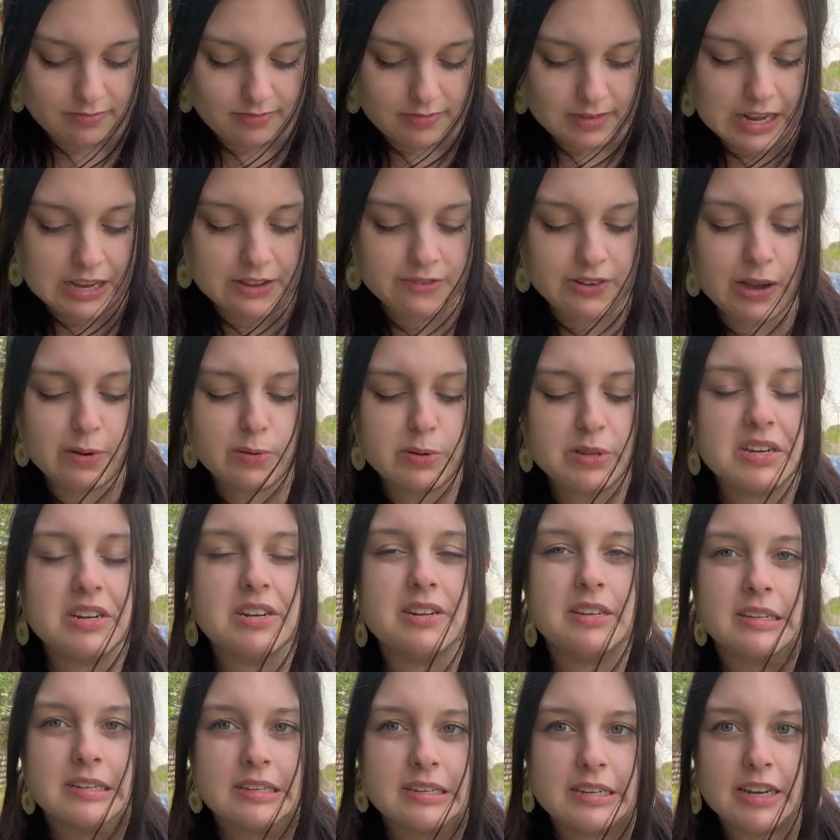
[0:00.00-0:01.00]
If I was gonna
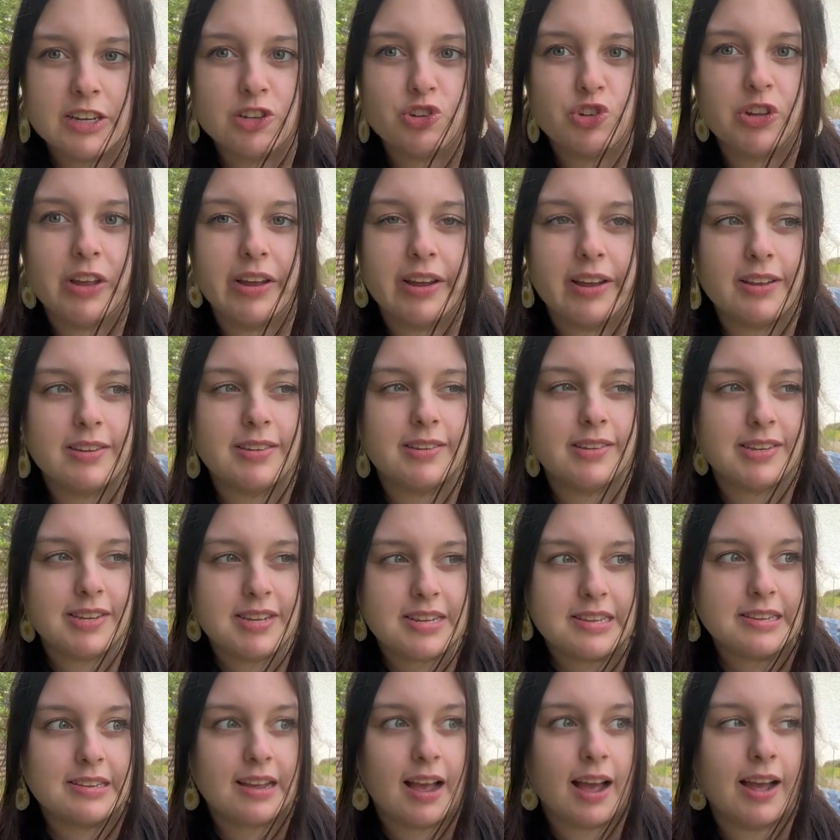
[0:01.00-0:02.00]
stitch like a
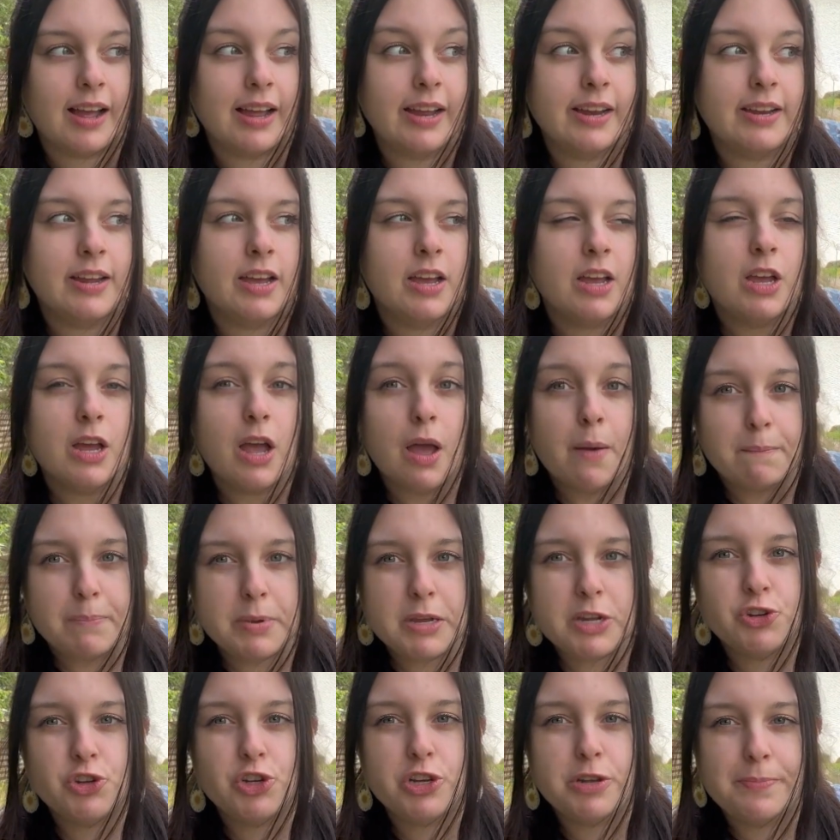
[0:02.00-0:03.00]
seaside
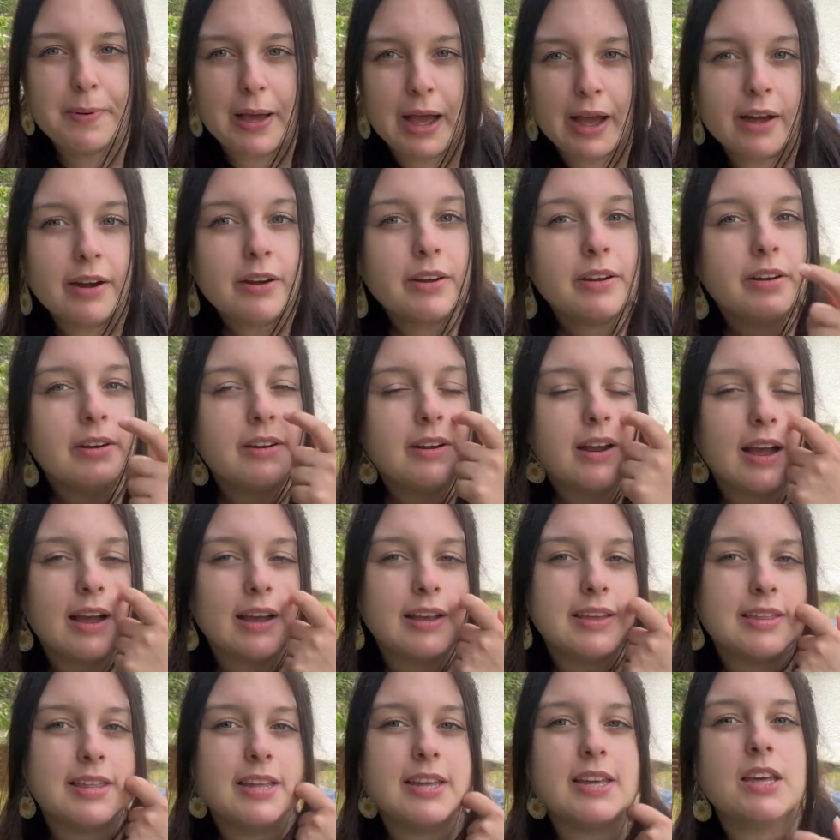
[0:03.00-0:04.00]
beachy pattern,
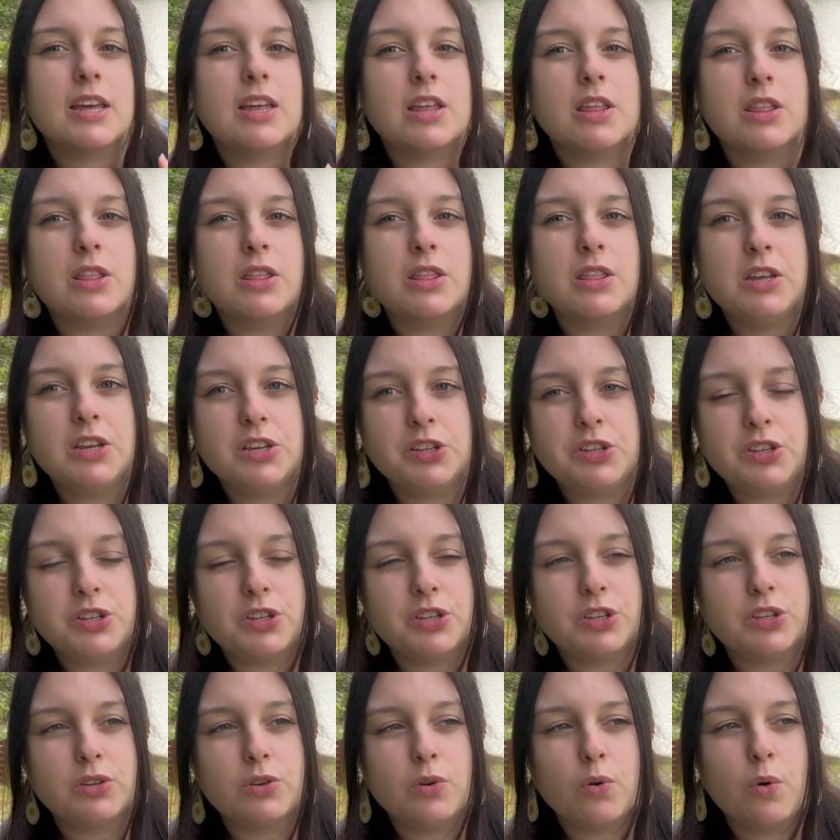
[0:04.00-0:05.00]
I think
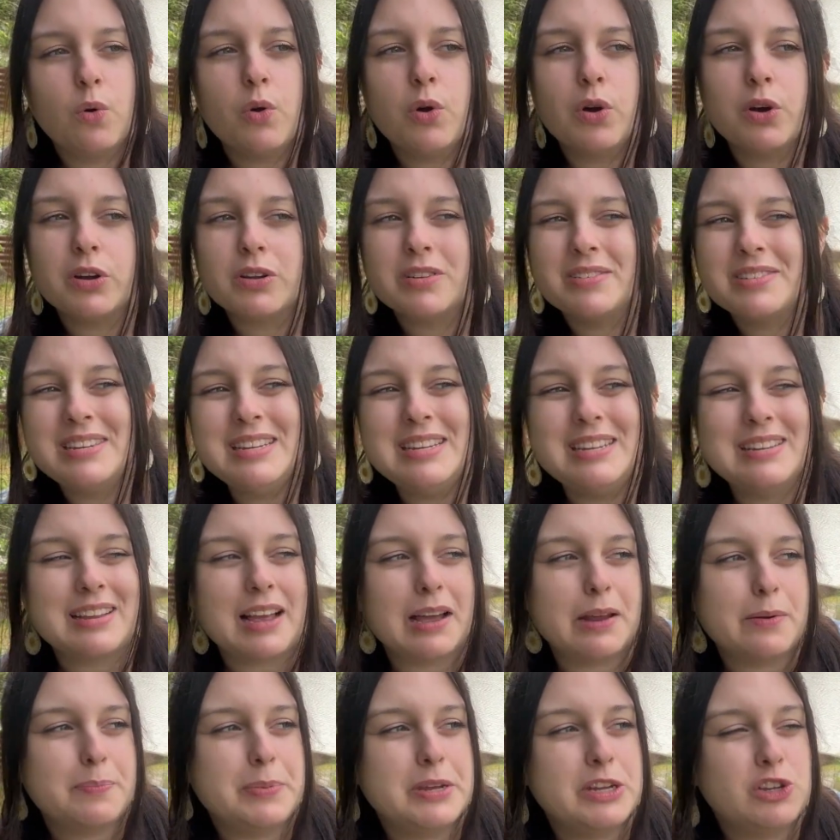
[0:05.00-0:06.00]
this, or
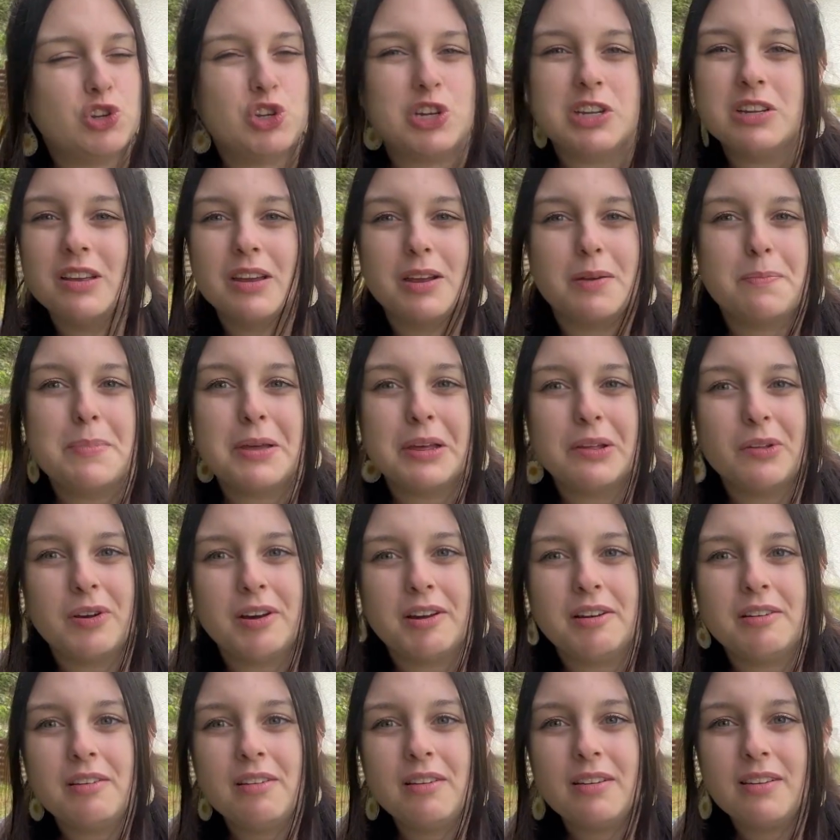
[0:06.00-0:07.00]
seaside beachy like Mill
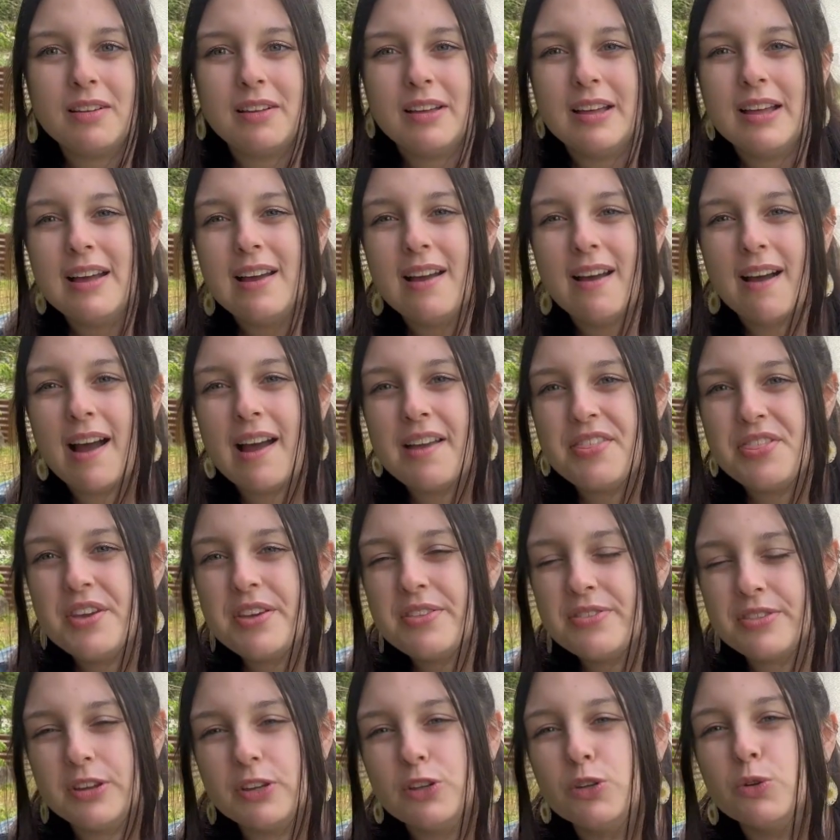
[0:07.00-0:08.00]
Hill, I
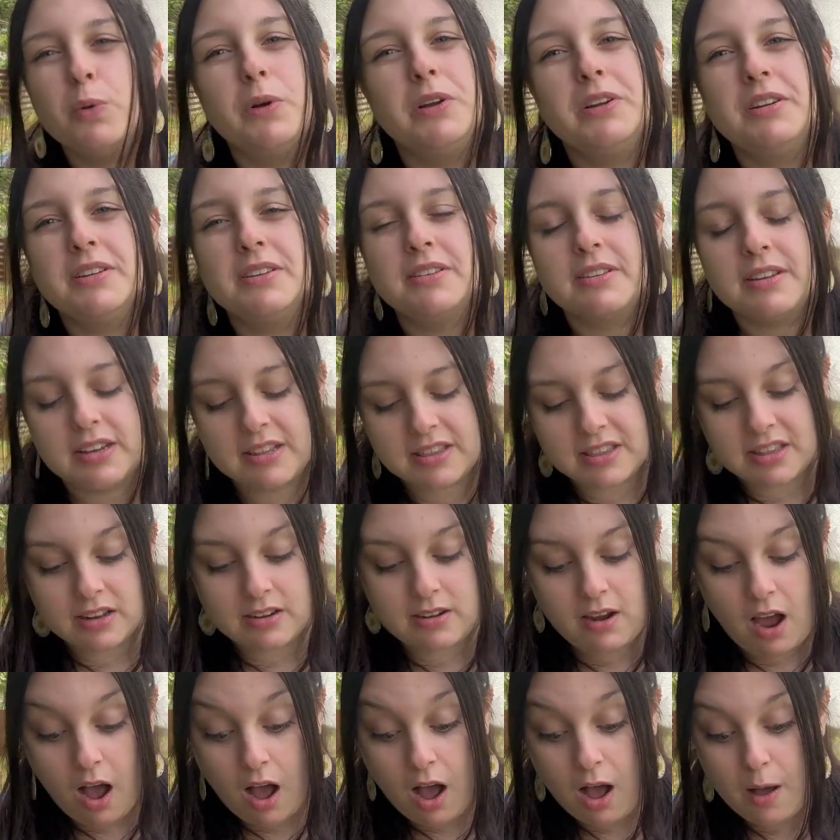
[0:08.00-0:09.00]
think this one is like the
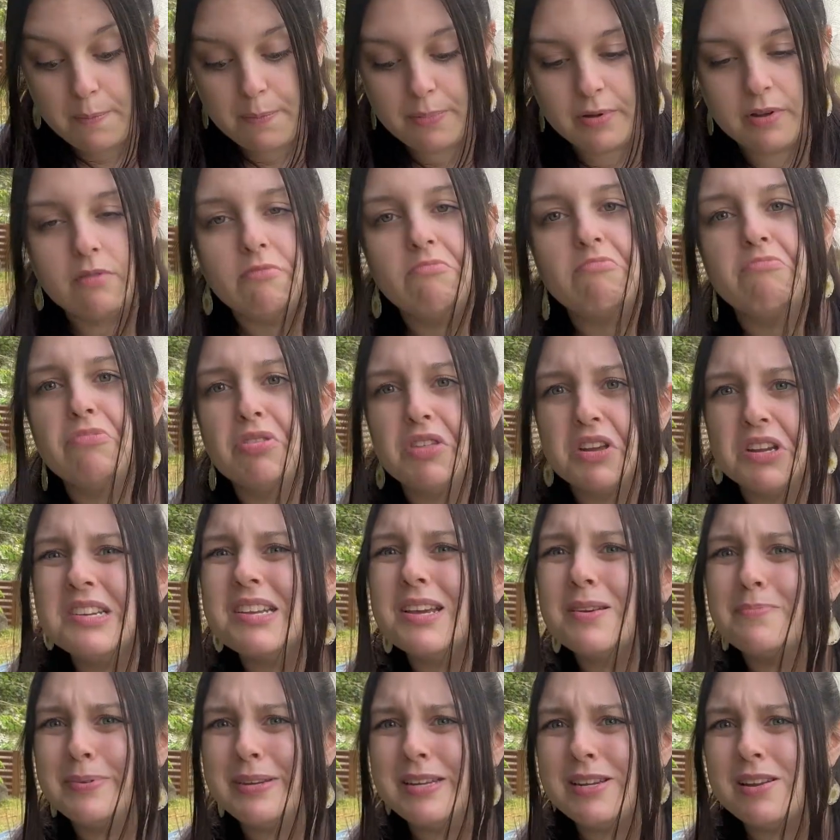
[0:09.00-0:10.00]
top, the
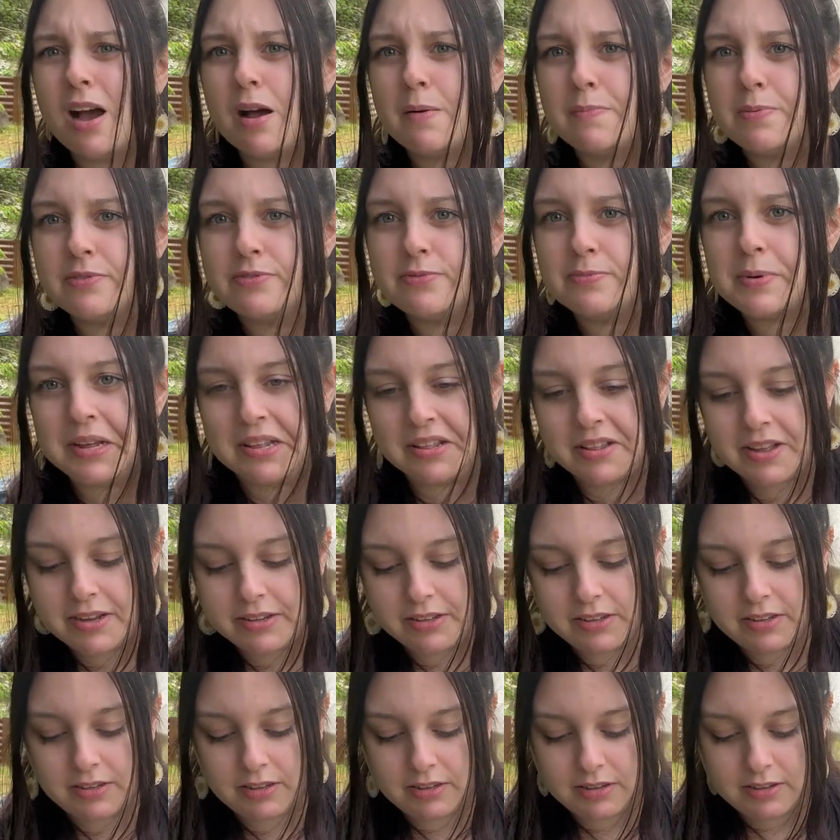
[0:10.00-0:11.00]
tippy top of my
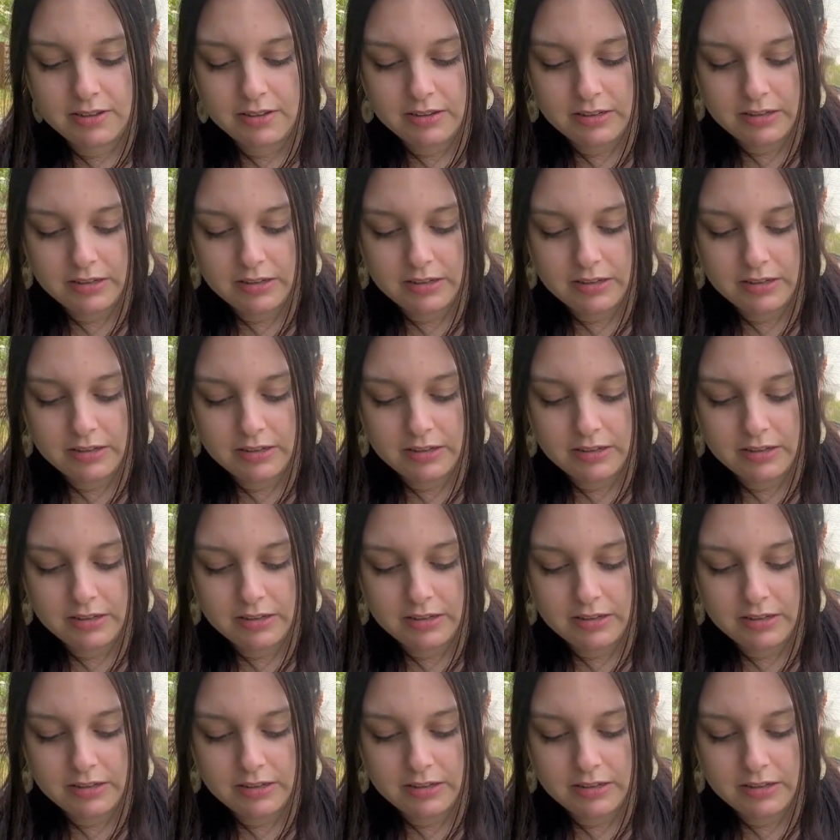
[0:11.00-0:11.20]
list.